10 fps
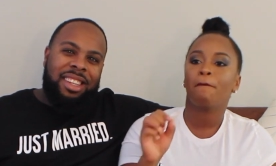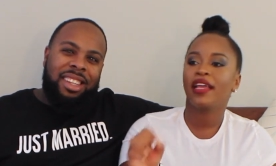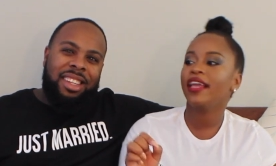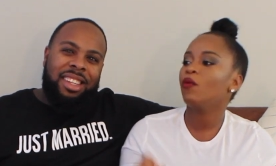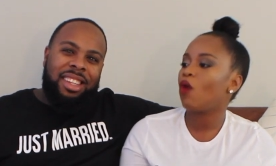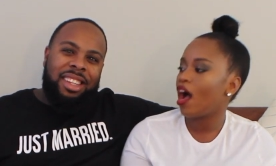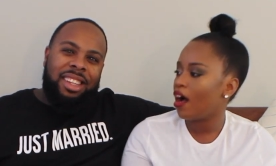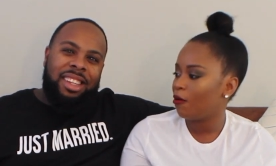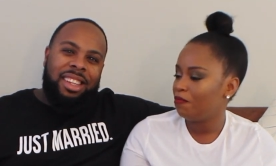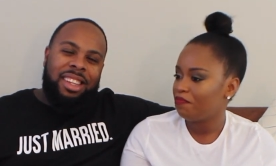
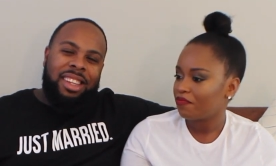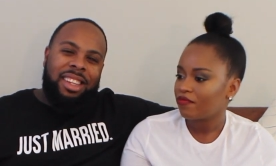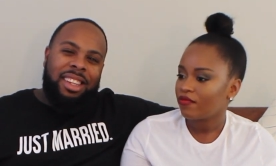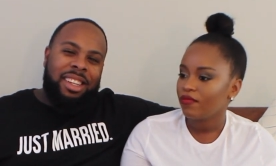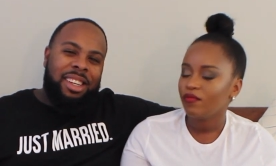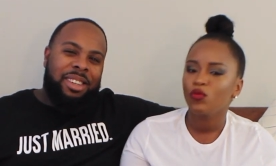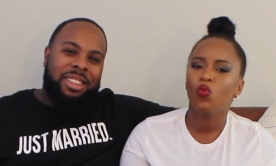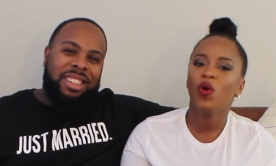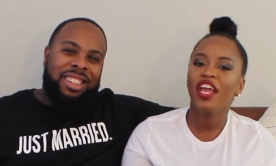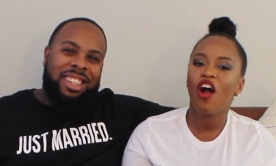Speaker 1: Meanwhile,
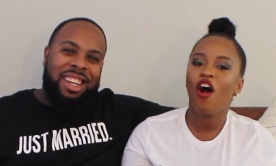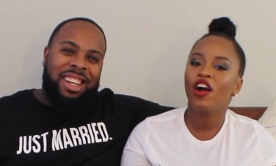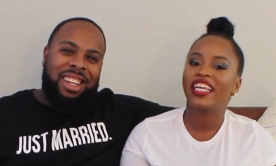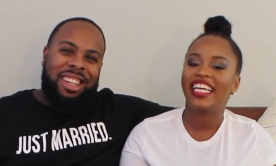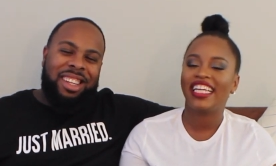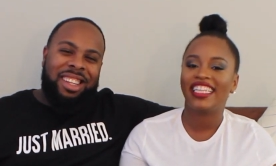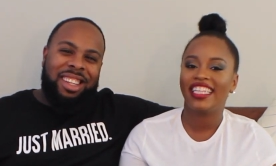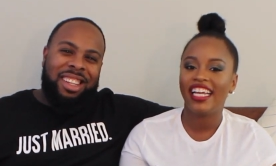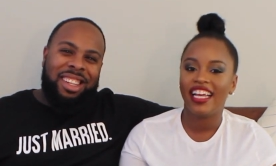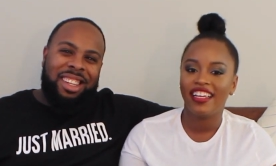we all getting
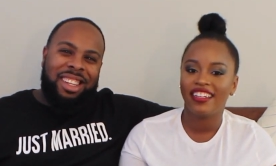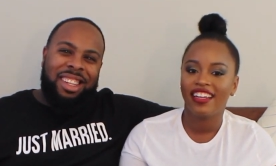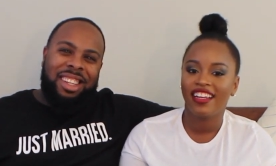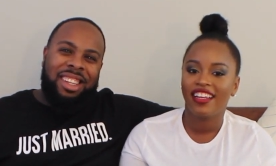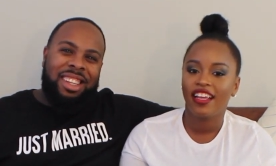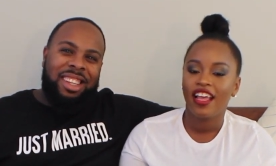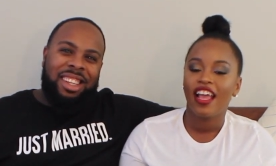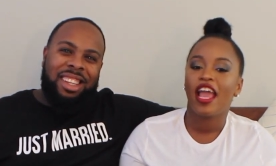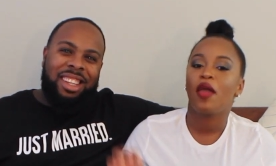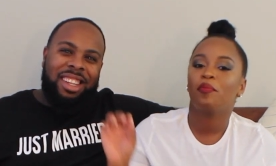lit,
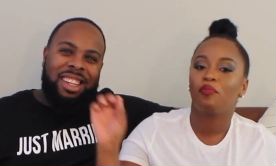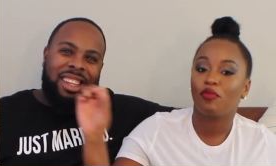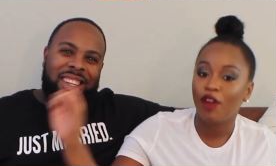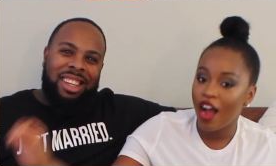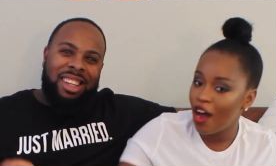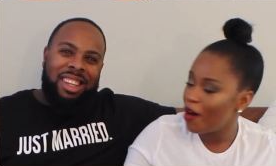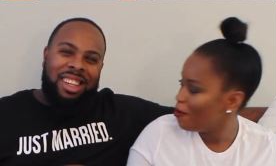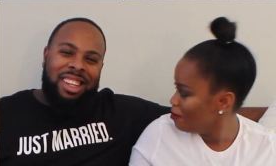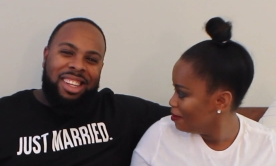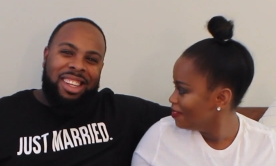and
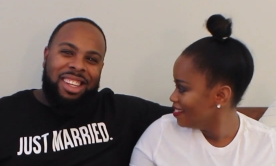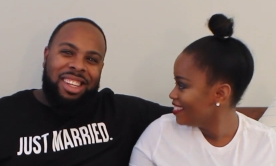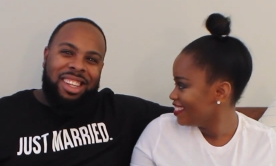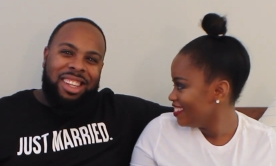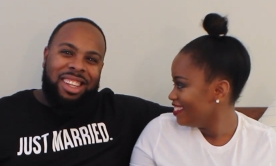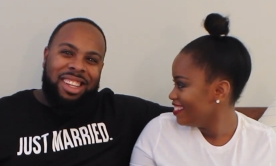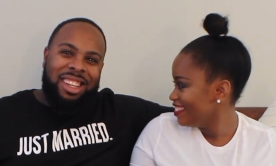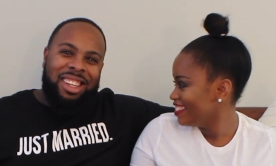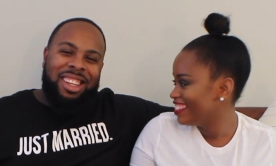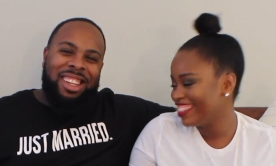bro,
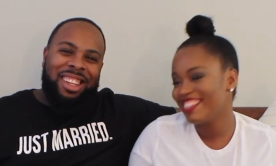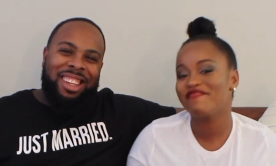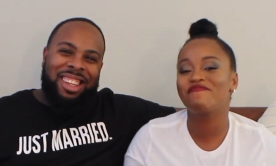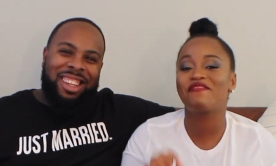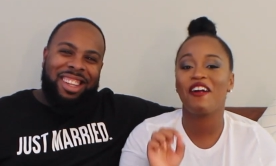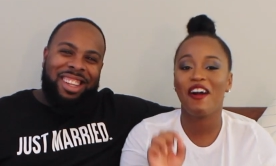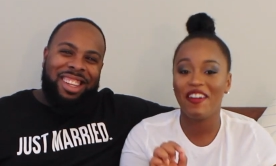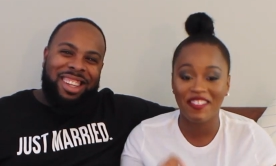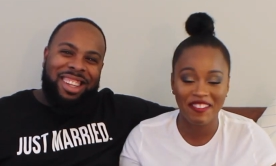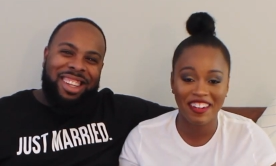
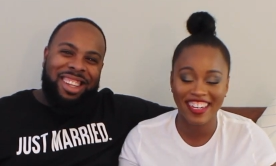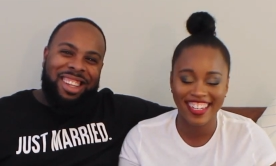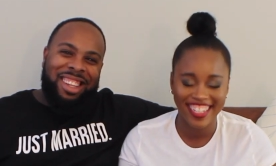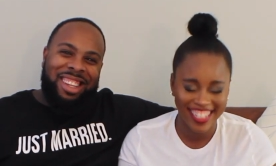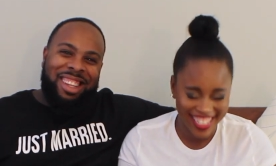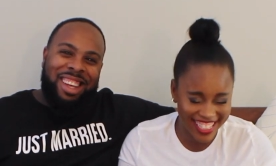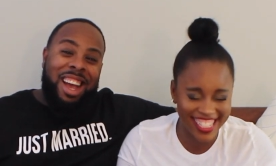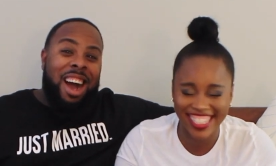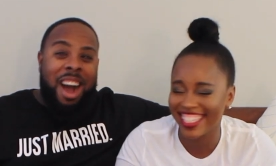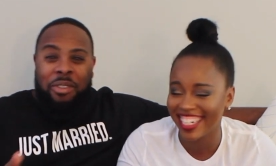bro,
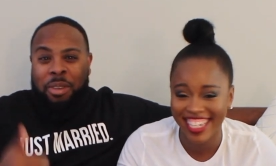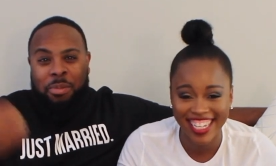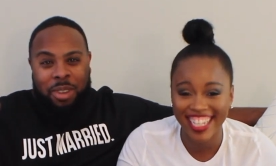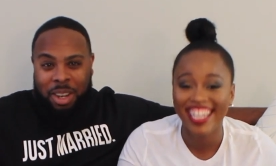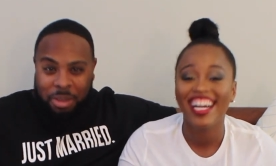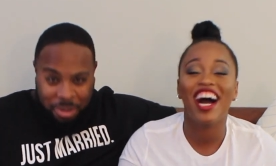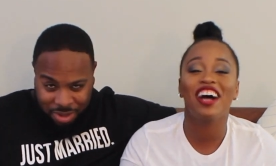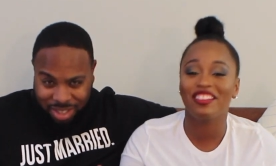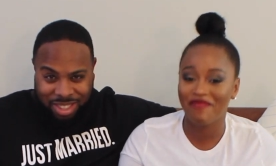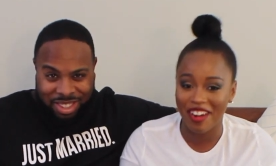other bro.
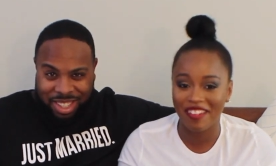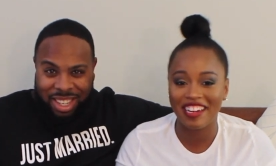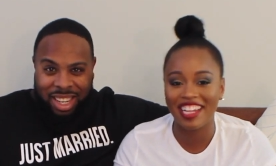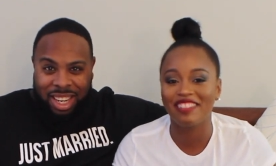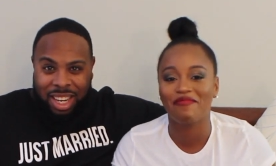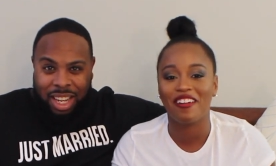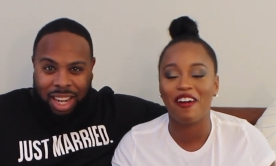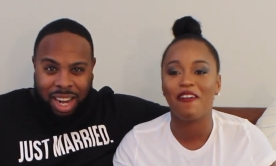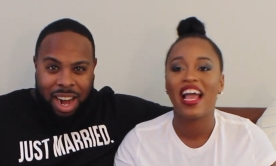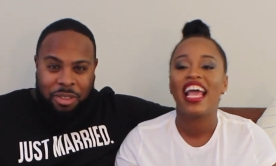Other bro, another bro.
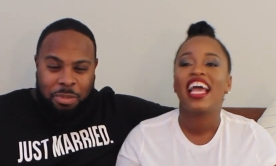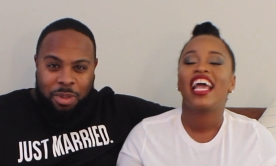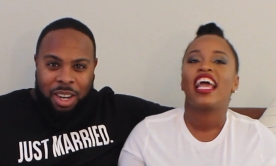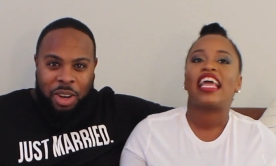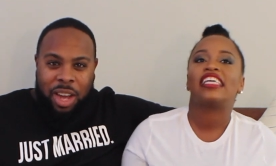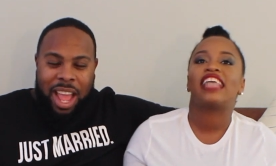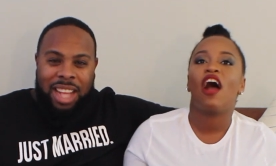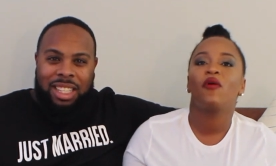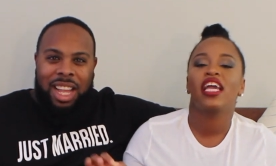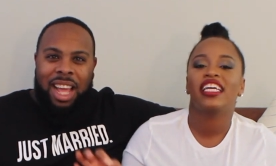Other bro. It's, it's
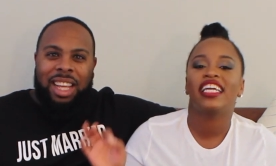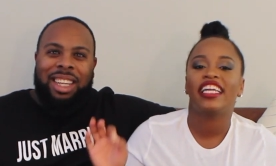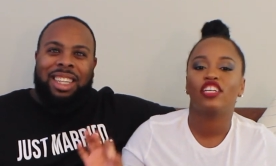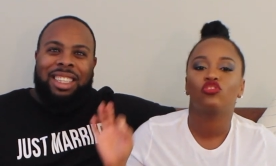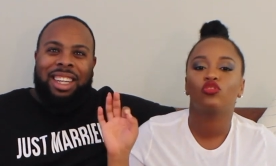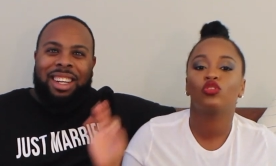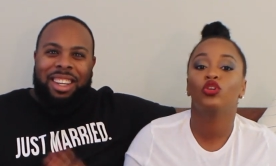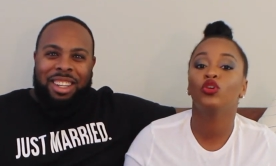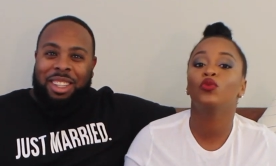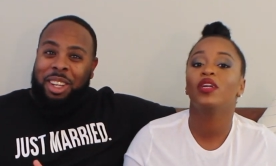out like, here getting
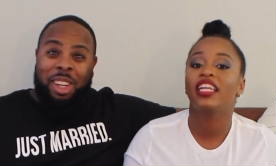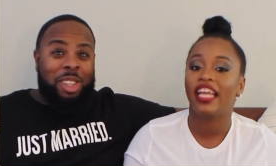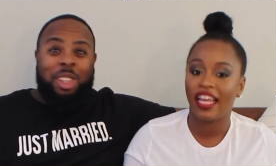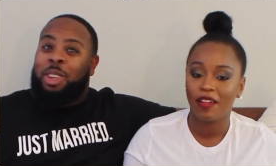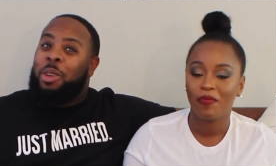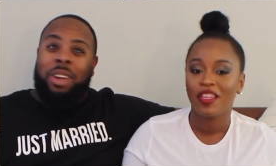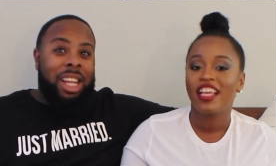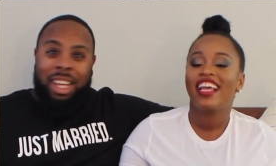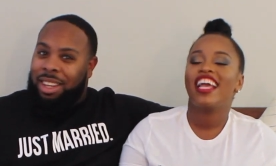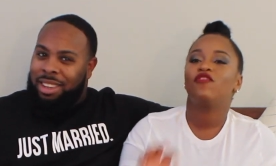too lit. Too
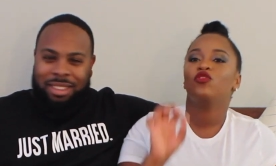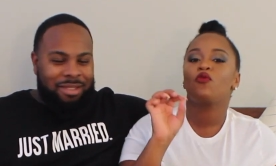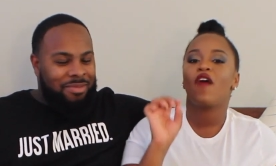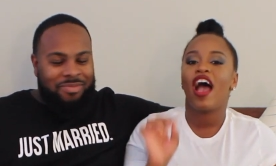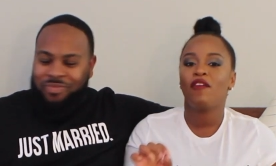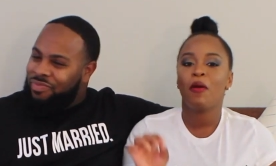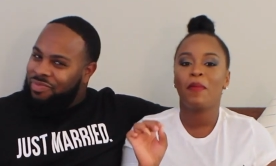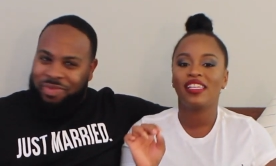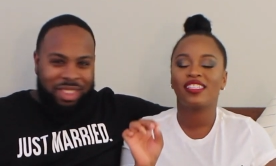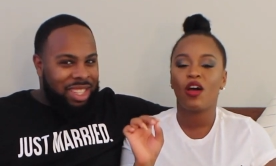lit. If you've ever
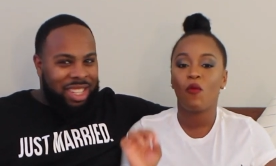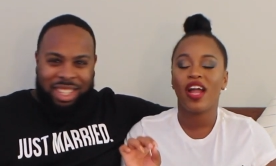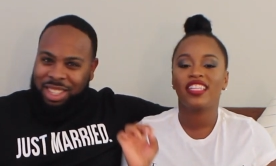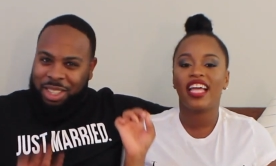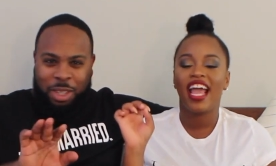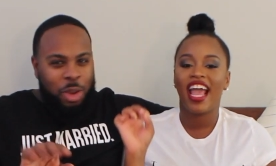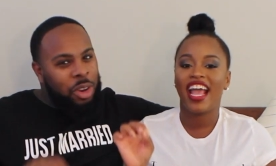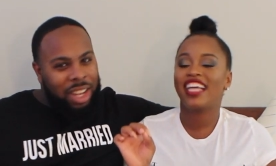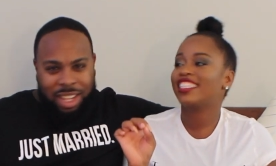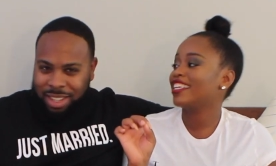been somewhere that too
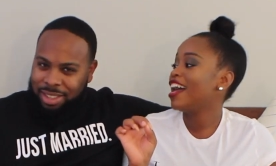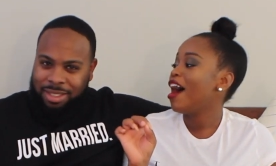has lit.